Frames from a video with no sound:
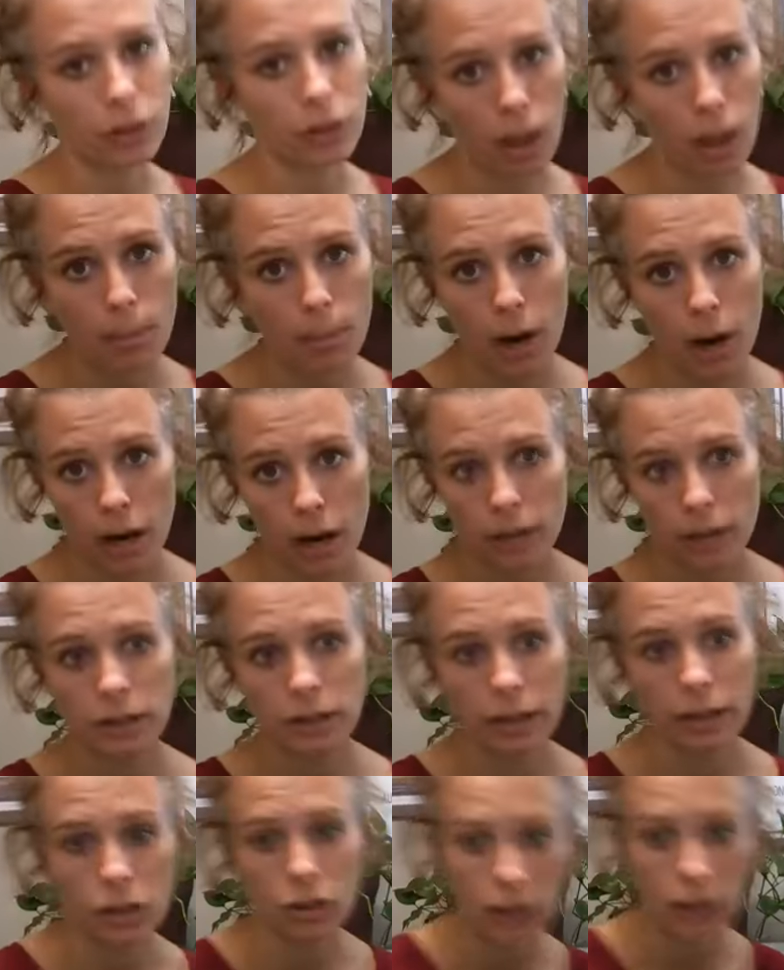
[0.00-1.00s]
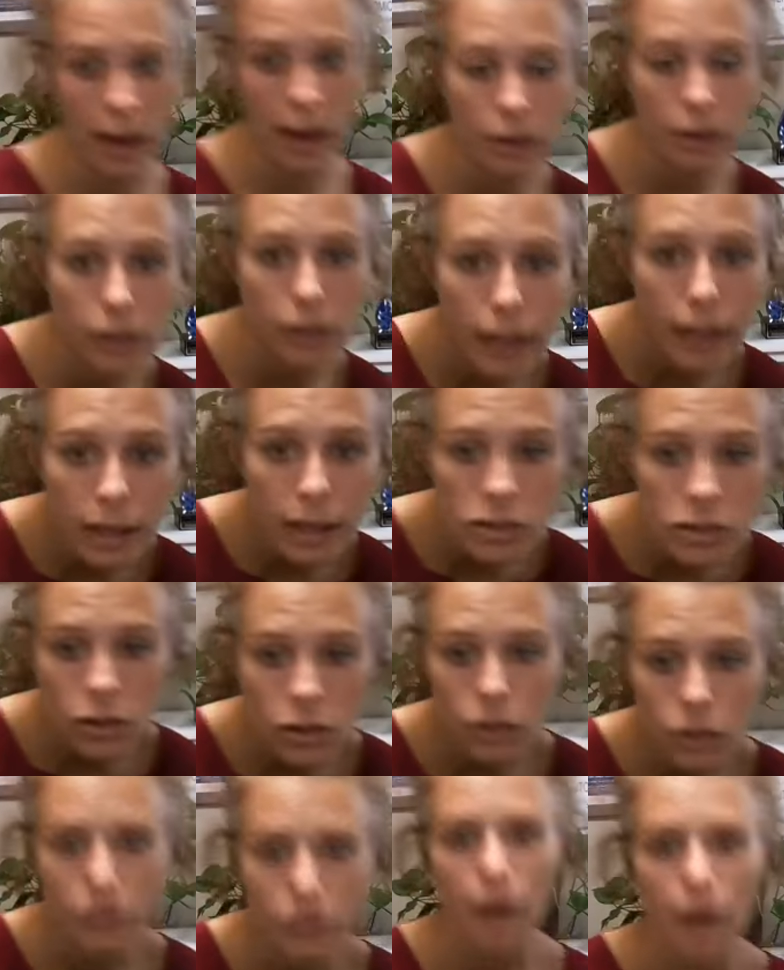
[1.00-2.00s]
the lumbar, like you got your legs
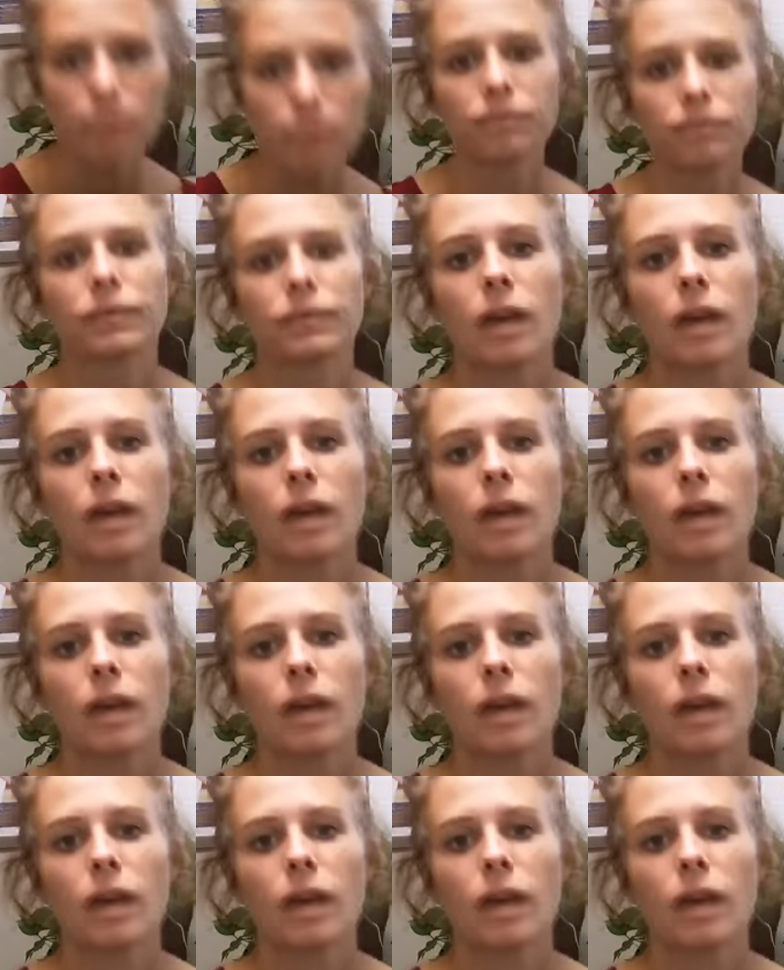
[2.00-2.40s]
curled up,